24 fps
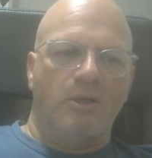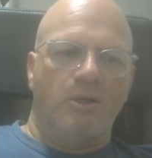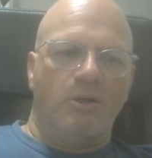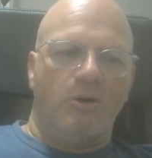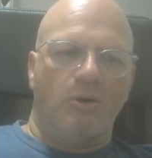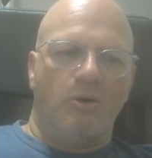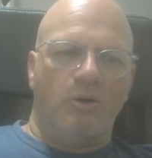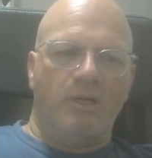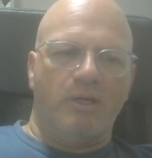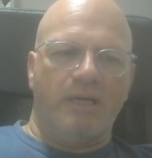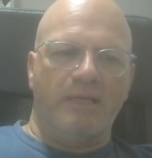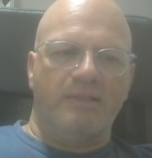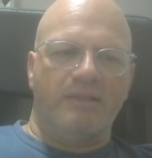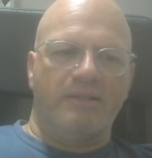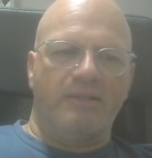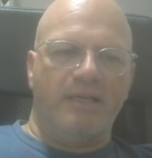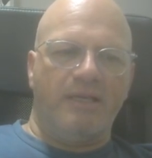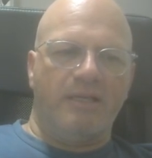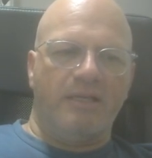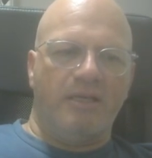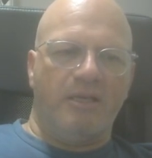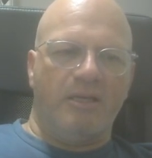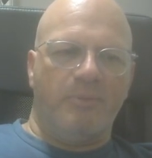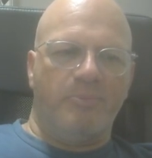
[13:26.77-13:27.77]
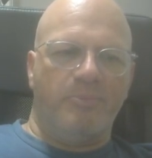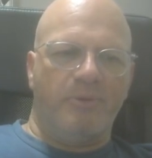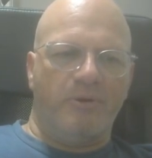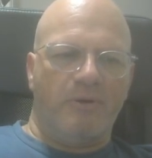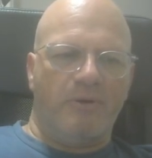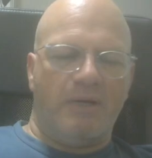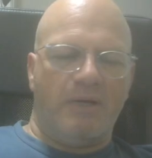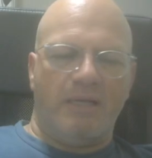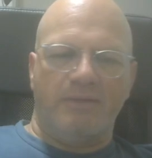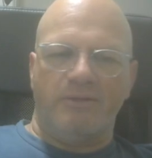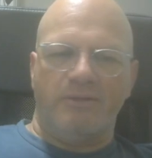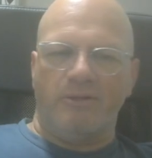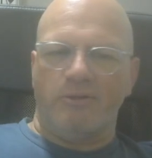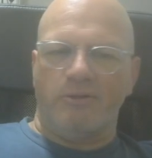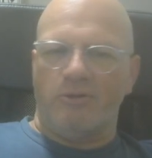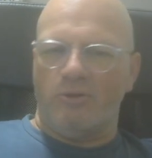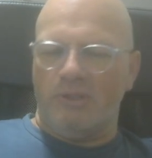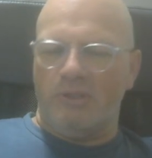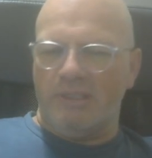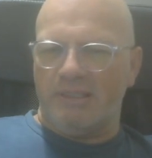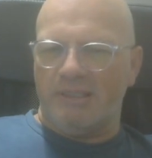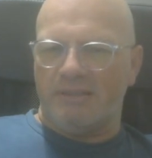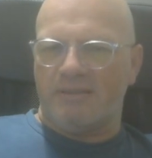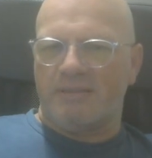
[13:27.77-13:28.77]
Okay, they appear under your
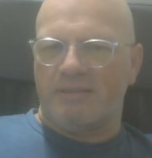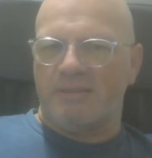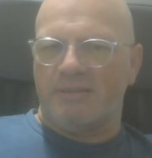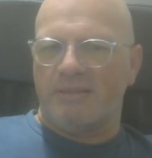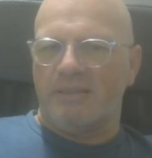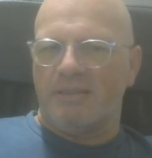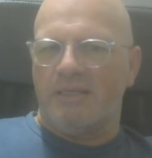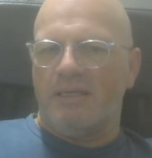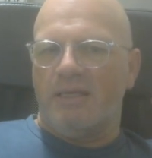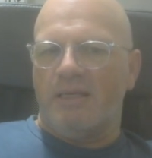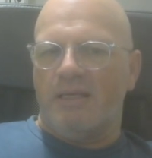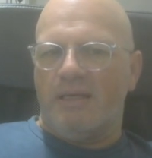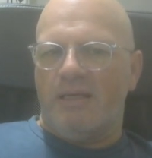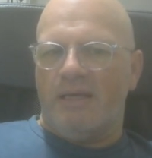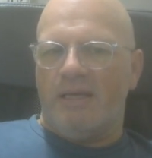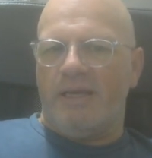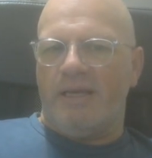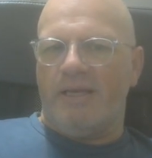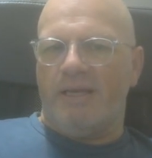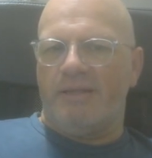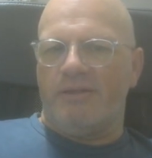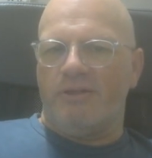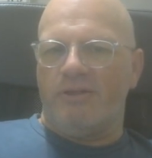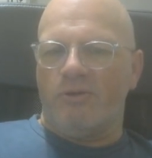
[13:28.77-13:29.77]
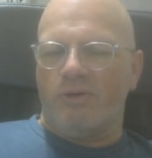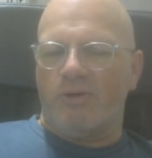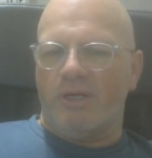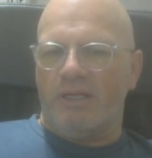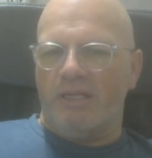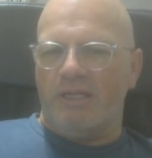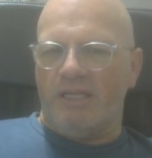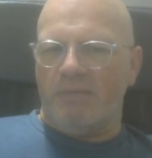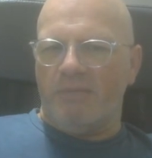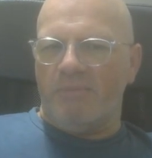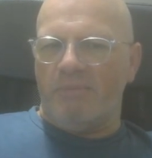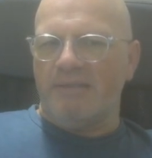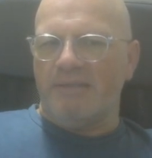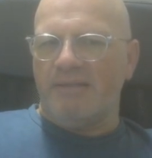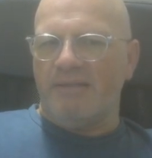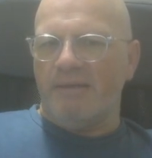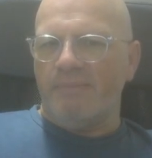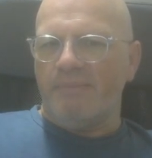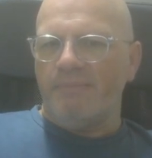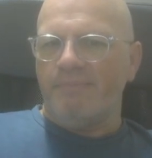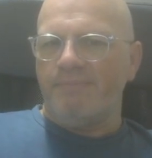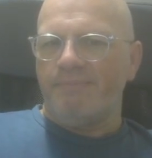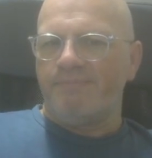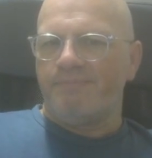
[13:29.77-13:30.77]
leads, and you can email
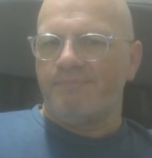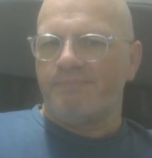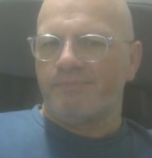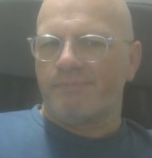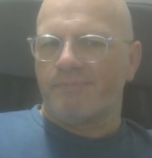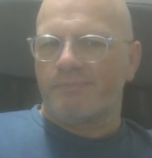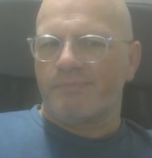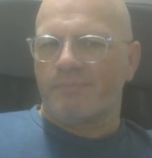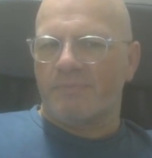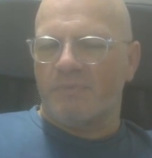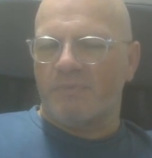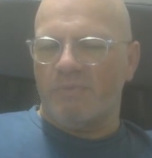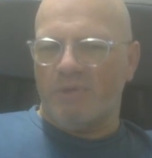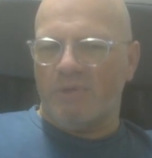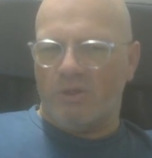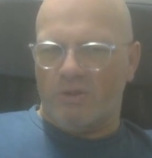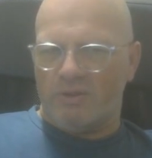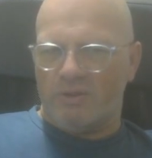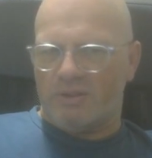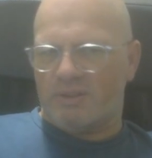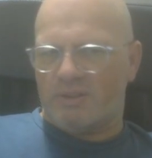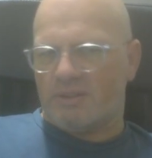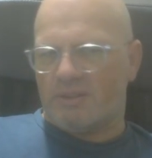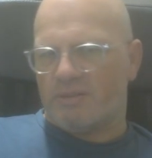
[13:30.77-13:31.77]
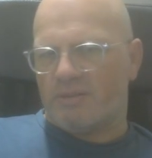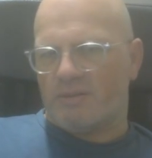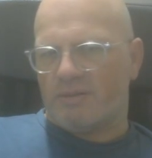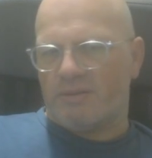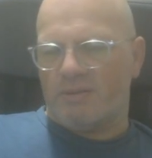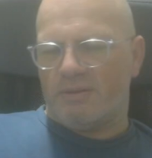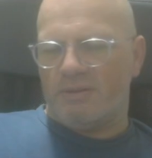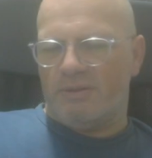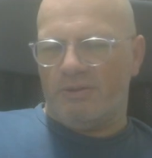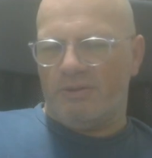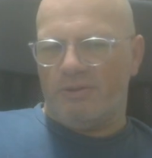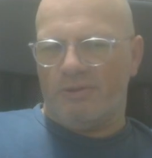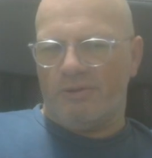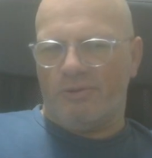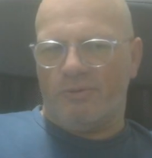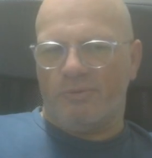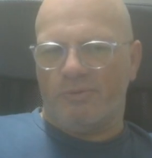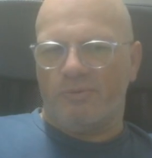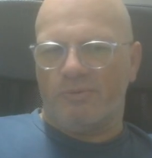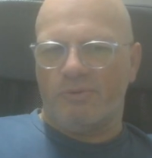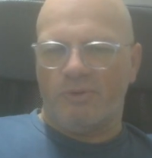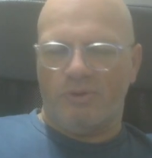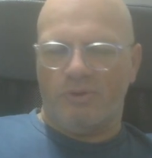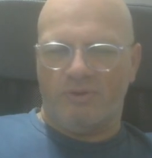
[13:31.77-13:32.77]
them, because you
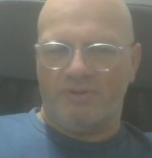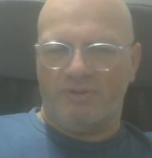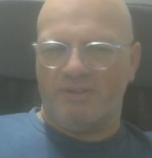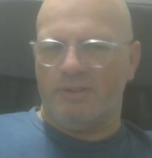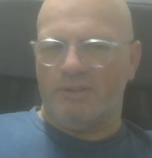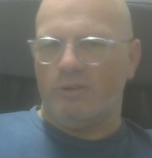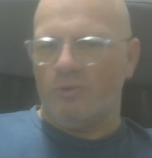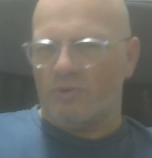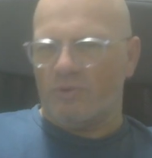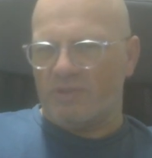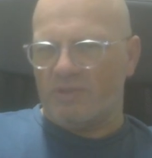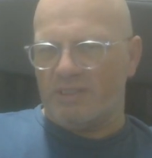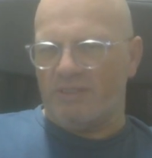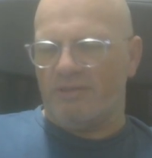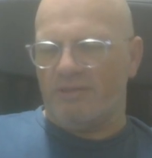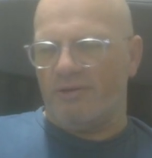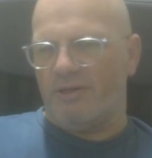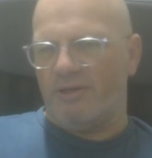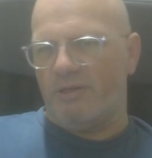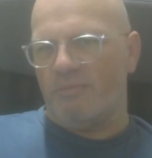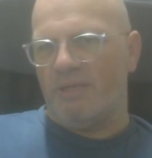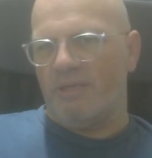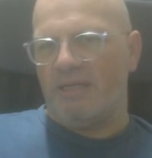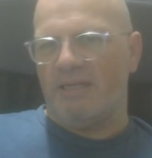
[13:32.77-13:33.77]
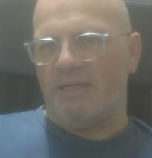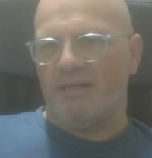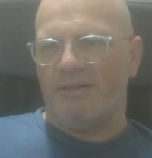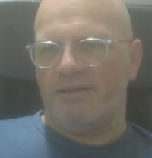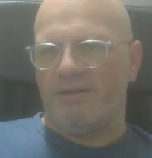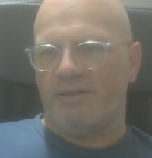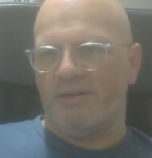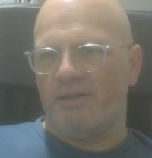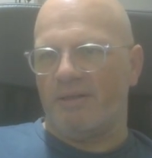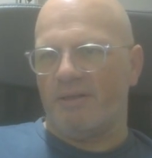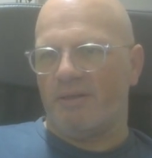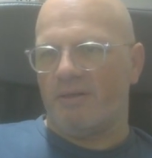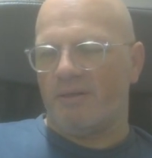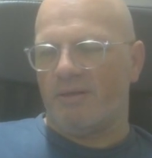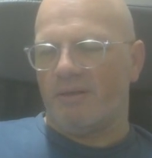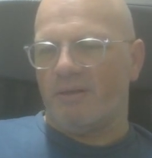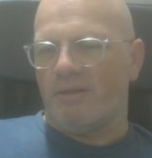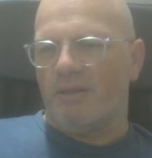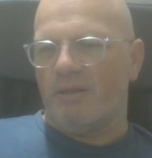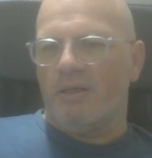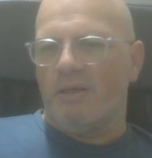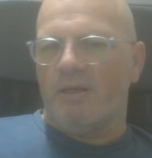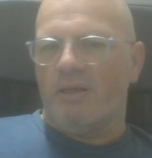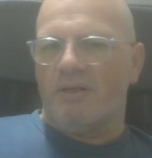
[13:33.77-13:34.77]
see their email and
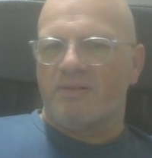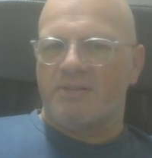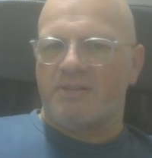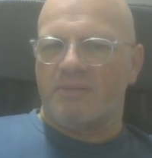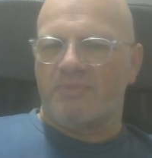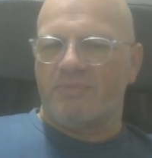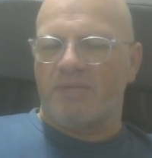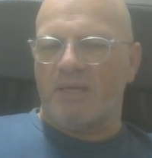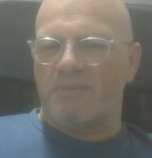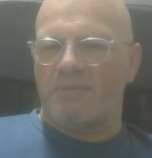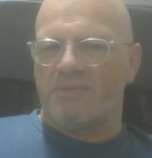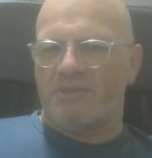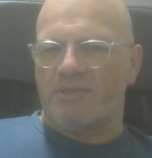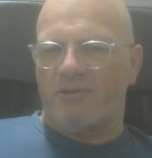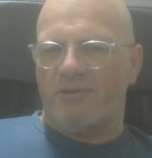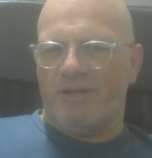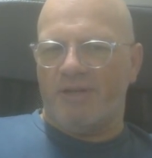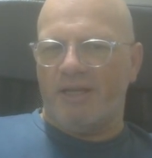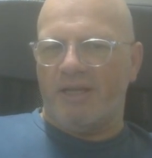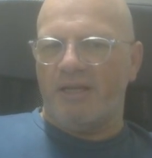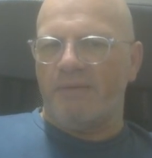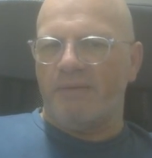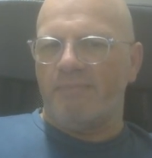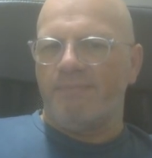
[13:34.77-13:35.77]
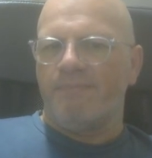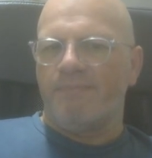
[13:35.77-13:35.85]
sometimes their name.